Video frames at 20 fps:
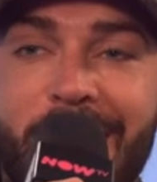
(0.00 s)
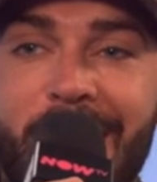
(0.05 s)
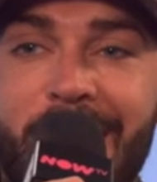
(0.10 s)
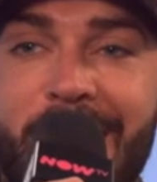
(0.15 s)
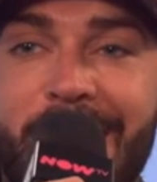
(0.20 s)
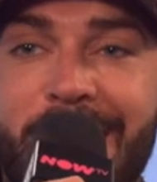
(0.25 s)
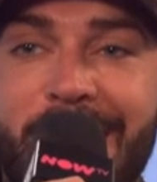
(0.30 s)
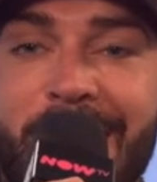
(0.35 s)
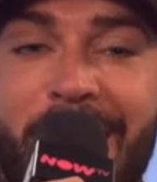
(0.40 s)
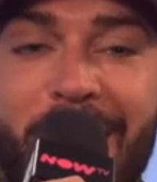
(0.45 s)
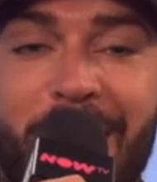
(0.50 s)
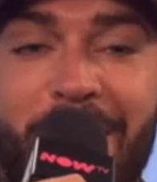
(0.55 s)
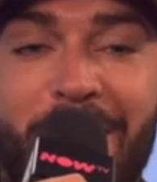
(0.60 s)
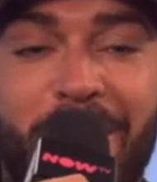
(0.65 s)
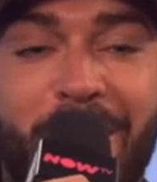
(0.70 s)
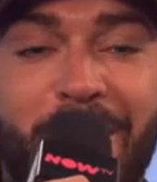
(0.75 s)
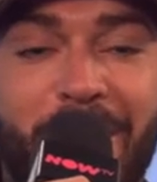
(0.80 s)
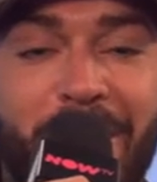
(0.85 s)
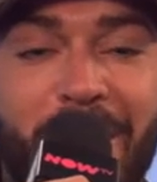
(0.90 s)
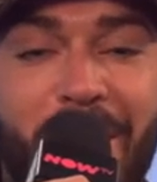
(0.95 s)
It's
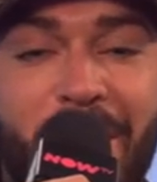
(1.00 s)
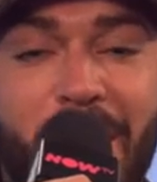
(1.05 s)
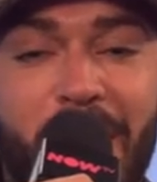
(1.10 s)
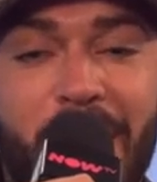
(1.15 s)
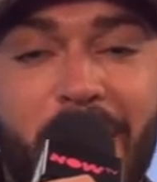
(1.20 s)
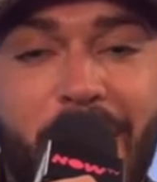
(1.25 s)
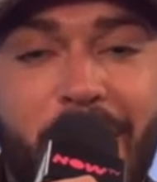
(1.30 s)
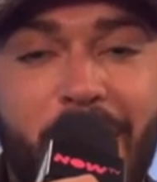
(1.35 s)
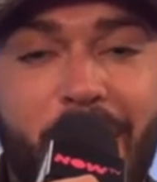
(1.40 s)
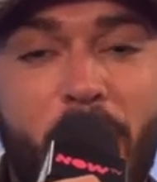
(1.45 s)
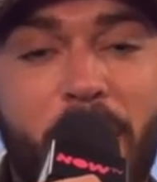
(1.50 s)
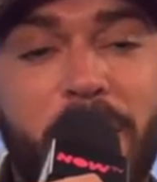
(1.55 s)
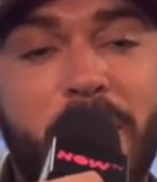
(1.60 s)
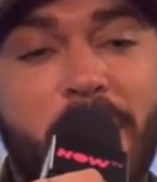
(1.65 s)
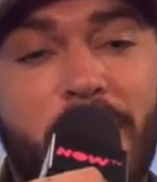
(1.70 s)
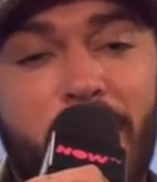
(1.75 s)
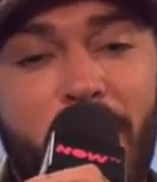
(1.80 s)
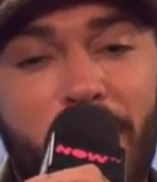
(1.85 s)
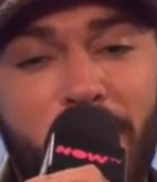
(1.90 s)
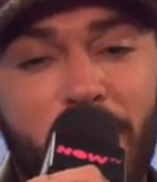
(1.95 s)

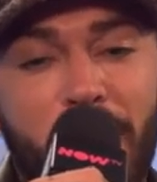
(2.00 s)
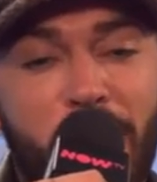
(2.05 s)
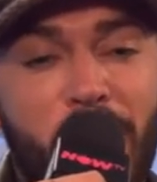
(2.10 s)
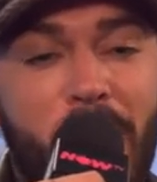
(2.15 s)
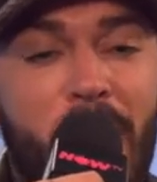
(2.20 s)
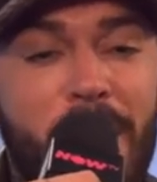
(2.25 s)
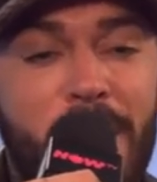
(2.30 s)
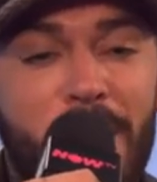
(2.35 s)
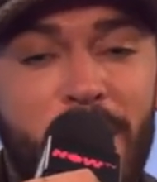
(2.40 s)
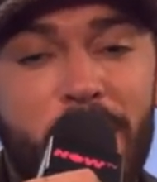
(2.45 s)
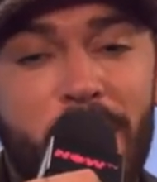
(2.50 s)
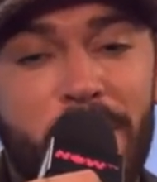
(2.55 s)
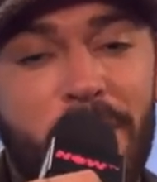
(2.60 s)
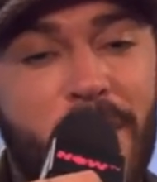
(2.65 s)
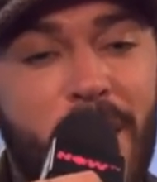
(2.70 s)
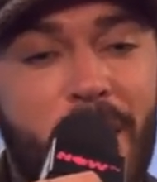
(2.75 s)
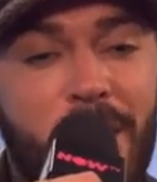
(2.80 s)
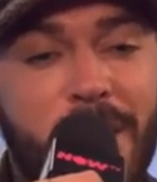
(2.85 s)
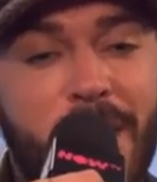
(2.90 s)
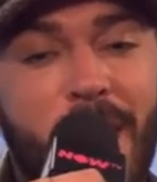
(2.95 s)
obviously, yeah, I've been in a relationship for
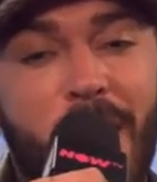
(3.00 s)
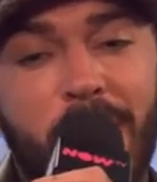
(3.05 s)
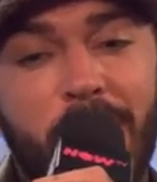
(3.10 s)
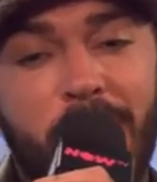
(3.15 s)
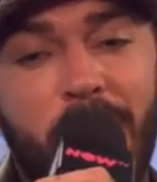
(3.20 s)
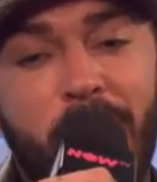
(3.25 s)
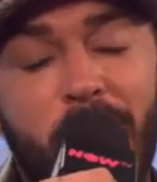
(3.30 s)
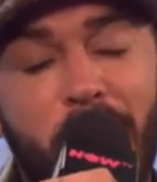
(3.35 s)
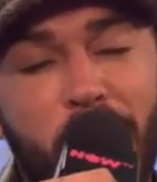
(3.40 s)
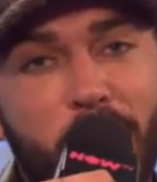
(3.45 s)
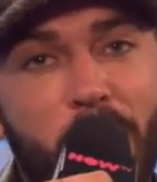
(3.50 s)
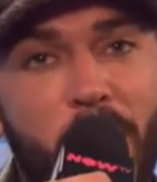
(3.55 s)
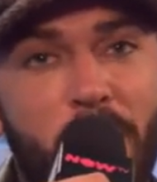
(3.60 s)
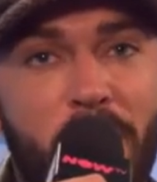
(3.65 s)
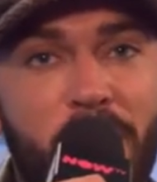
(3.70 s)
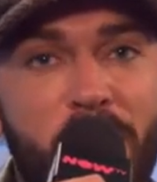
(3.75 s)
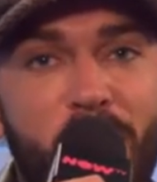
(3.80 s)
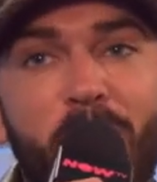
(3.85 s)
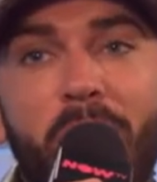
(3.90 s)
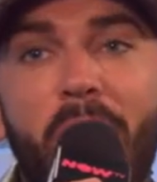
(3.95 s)
the last couple of years, but
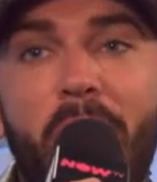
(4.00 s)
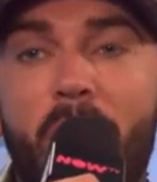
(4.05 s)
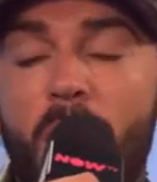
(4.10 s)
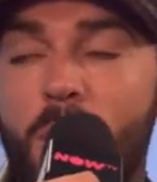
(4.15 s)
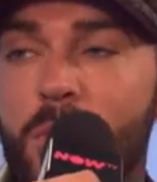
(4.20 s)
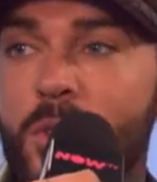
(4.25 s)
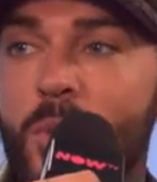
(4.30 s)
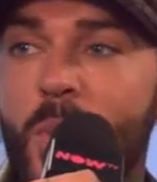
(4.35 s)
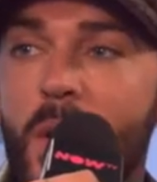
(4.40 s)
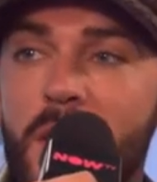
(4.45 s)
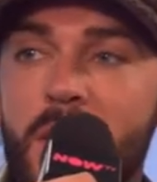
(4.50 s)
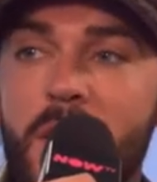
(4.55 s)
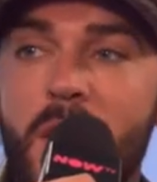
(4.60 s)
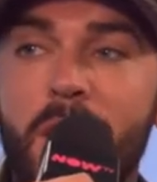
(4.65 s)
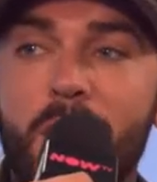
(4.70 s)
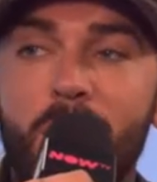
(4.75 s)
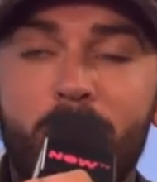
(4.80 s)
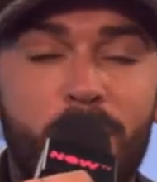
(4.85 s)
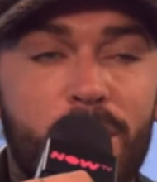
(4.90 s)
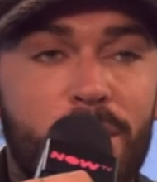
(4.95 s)
before that, I was always
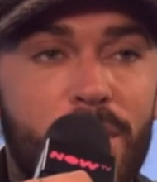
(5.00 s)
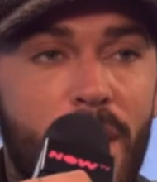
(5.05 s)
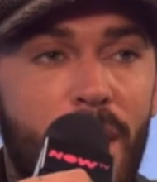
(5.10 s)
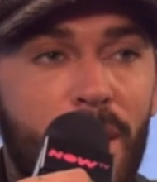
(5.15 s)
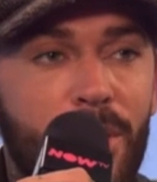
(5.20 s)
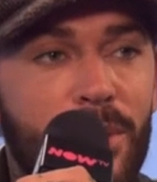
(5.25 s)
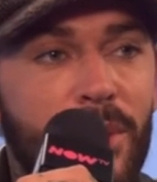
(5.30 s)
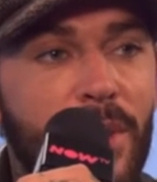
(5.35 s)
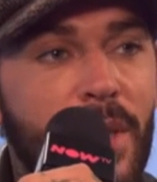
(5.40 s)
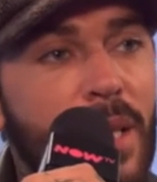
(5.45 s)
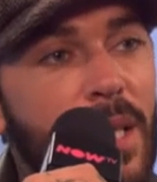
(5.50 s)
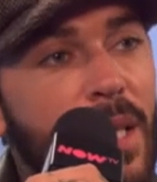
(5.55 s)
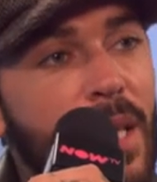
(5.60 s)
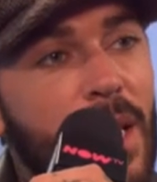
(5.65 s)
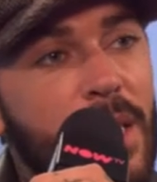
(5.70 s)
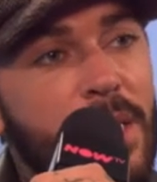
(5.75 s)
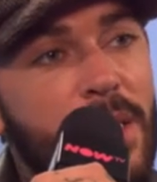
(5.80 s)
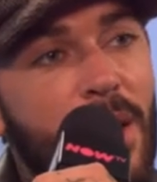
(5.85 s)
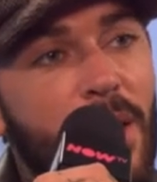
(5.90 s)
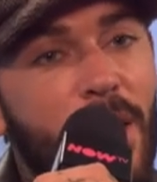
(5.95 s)
single, so
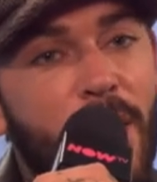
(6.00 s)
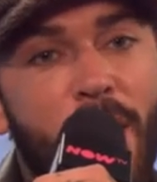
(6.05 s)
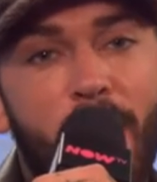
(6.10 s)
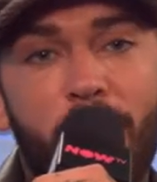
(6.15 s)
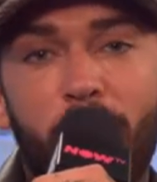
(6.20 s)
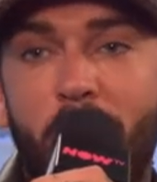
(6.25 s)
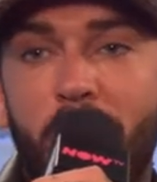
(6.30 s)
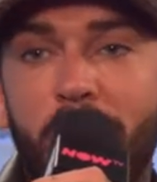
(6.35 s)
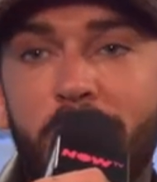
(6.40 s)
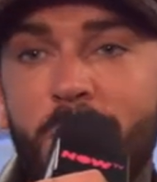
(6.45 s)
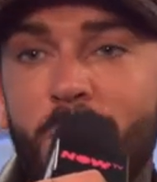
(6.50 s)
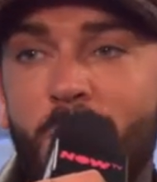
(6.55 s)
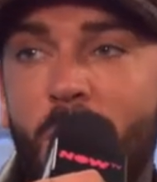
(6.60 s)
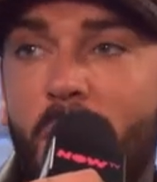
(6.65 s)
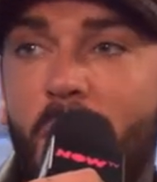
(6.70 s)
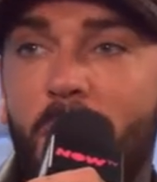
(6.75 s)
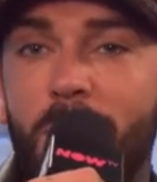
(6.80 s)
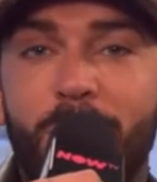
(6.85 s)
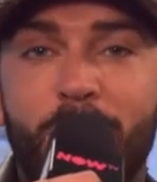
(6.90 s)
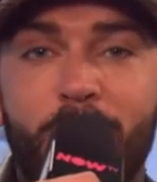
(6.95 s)
it's kind of going back to
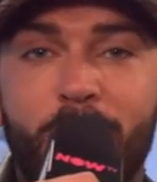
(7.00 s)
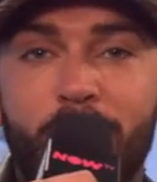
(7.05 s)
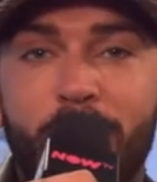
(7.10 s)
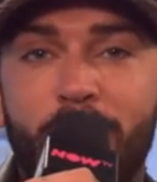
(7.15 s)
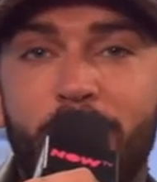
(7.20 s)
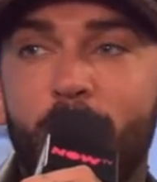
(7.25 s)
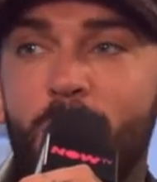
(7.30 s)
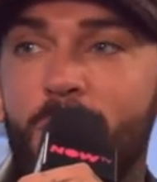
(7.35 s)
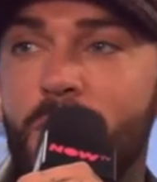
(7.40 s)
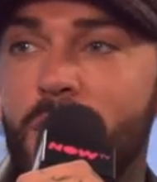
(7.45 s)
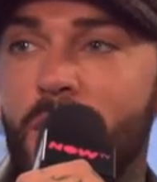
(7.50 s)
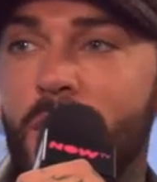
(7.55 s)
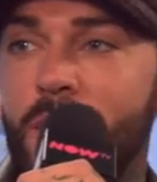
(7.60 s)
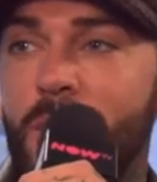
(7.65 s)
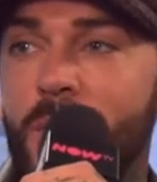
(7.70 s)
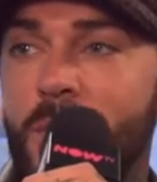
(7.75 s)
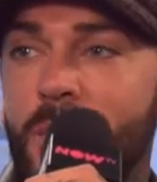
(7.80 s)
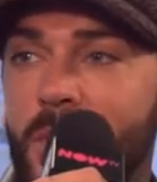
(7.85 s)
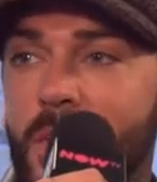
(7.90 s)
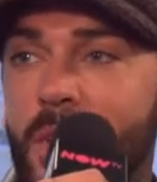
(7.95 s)
what I'm used
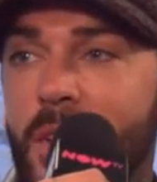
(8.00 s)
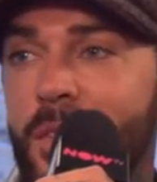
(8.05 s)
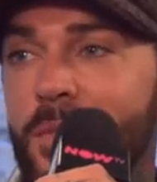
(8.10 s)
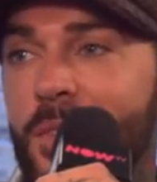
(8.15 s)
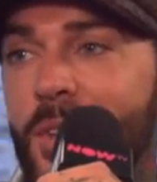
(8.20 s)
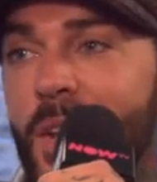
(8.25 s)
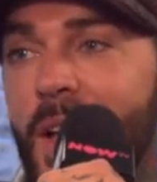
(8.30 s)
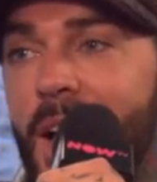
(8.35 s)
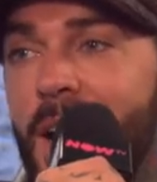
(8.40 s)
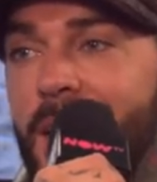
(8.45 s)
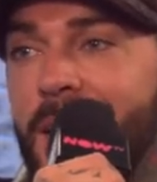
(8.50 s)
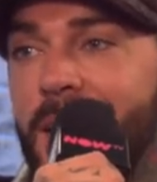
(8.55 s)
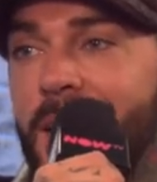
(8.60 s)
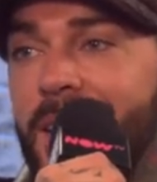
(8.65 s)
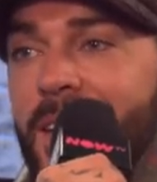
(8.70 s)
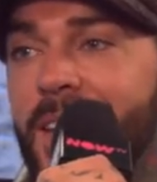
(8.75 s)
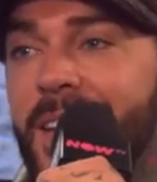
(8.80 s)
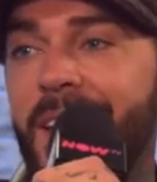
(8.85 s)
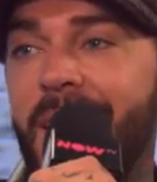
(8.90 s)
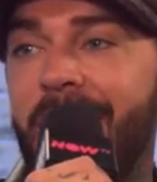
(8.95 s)
to, if you like.
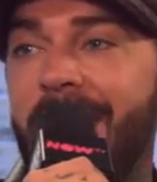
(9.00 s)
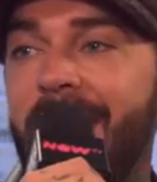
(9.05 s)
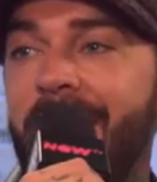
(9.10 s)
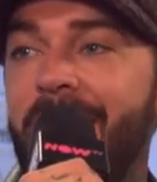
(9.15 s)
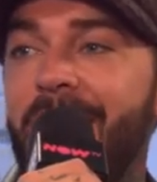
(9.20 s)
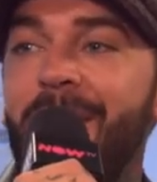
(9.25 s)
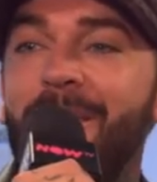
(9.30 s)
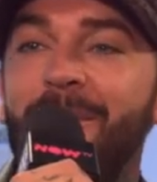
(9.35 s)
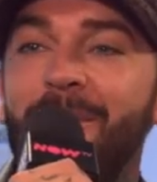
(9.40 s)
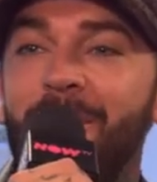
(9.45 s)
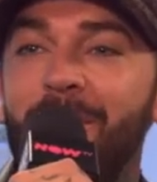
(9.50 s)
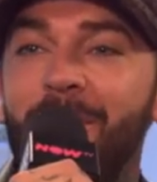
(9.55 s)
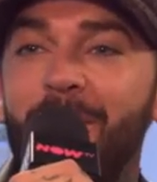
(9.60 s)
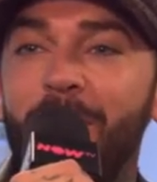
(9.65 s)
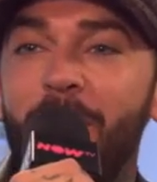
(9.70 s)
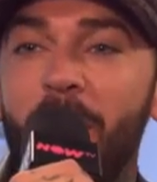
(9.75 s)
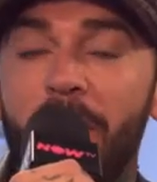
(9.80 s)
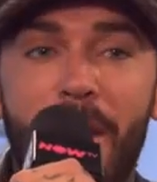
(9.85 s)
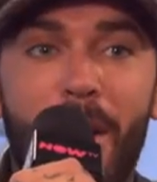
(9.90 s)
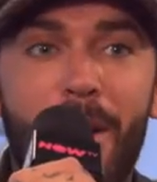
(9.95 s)

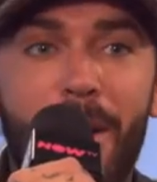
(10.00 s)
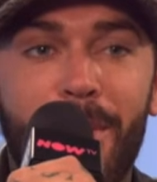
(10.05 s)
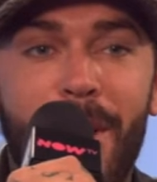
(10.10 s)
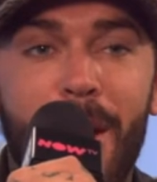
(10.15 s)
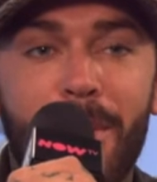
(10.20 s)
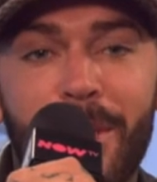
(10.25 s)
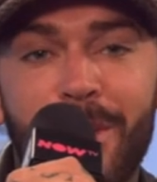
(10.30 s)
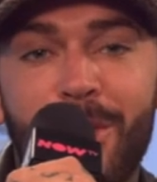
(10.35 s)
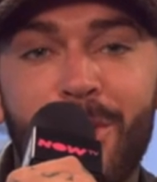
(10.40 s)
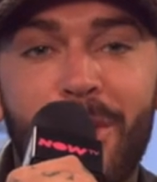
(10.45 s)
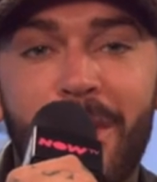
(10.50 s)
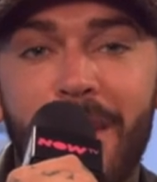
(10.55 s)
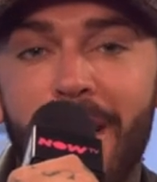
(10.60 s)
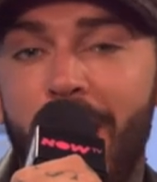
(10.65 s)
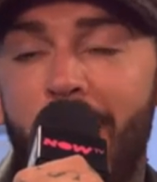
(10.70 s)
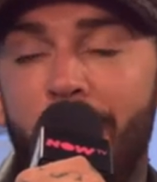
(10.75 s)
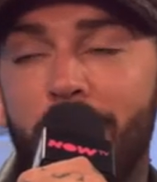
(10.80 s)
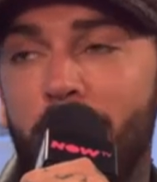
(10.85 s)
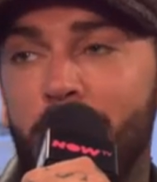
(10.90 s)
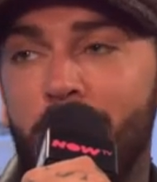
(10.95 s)
But no, I'm enjoying
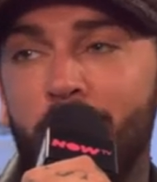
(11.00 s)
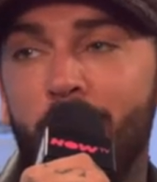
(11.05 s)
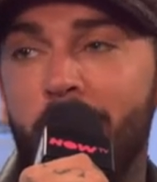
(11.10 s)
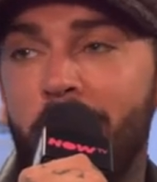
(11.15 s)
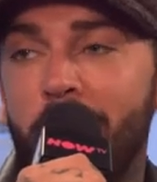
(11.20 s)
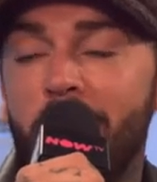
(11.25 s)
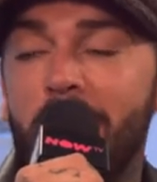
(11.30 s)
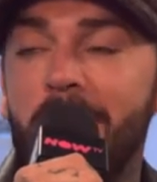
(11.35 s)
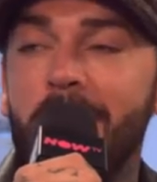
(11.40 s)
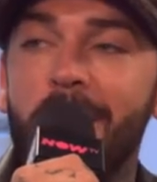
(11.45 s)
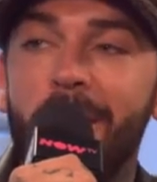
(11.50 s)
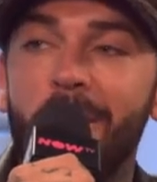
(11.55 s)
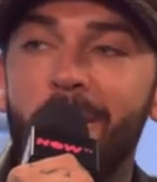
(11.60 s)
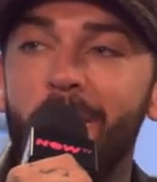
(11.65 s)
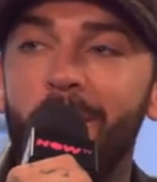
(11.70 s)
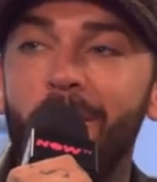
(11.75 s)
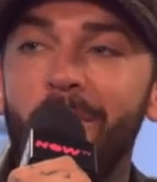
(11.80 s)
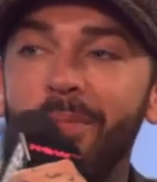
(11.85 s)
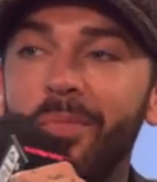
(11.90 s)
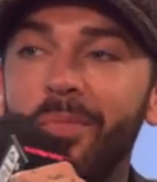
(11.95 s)
it. I'm enjoying being single.